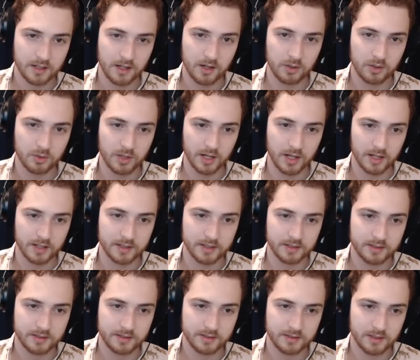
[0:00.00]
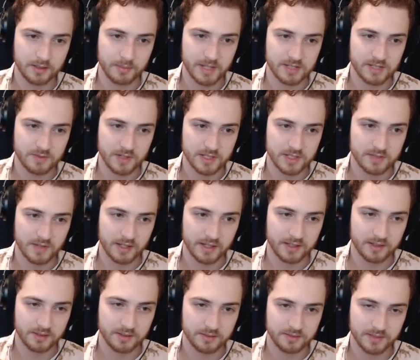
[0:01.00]
god, the best friends
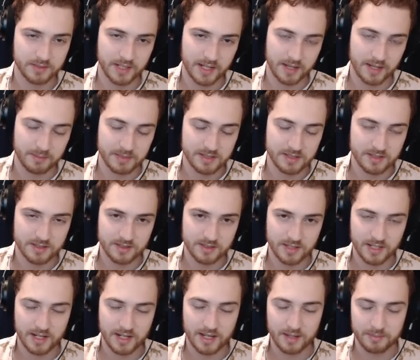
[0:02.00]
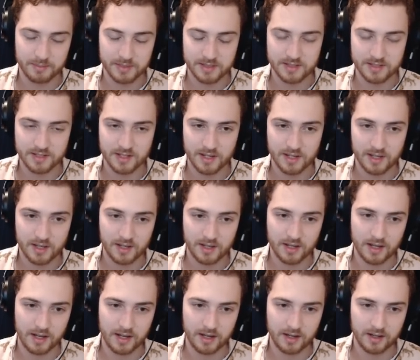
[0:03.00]
value. It happens. It happens.
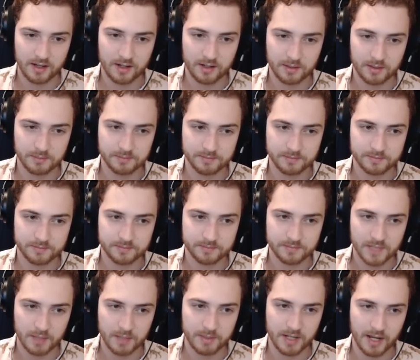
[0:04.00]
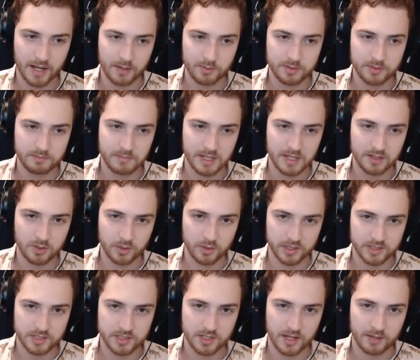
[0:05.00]
I mean, I would make
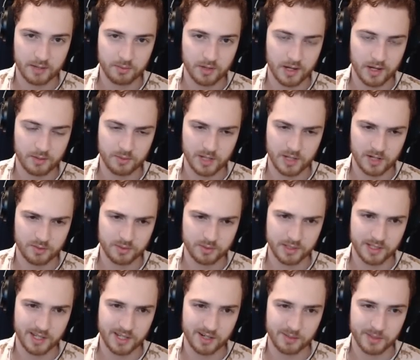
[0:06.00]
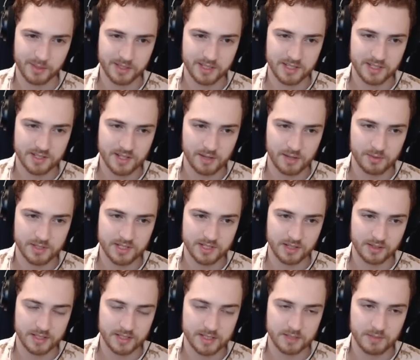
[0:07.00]
I don't really care about this. I would
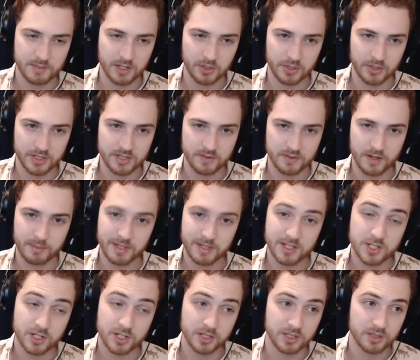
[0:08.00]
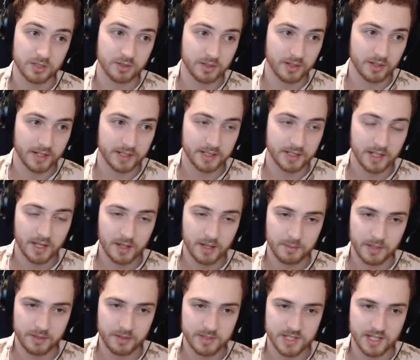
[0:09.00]
sell this and make Quicksilver. I mean, it's a good unit, right?
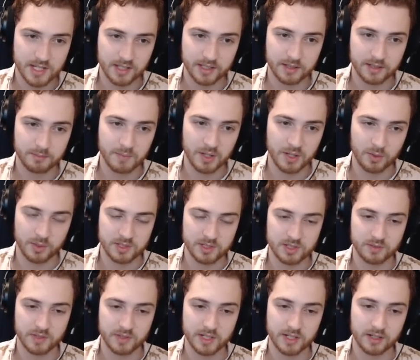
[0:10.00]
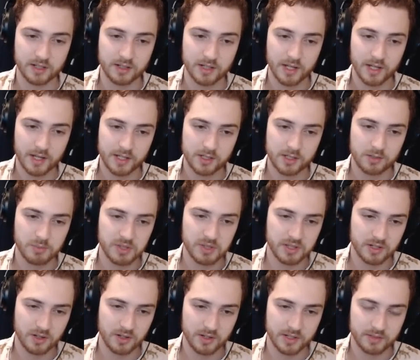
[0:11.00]
But I would sell it, make Quicksilver here. You can put the
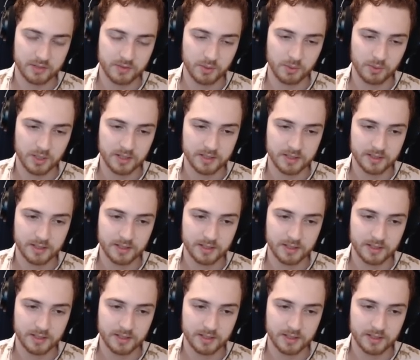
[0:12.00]
Gnaw in if you want.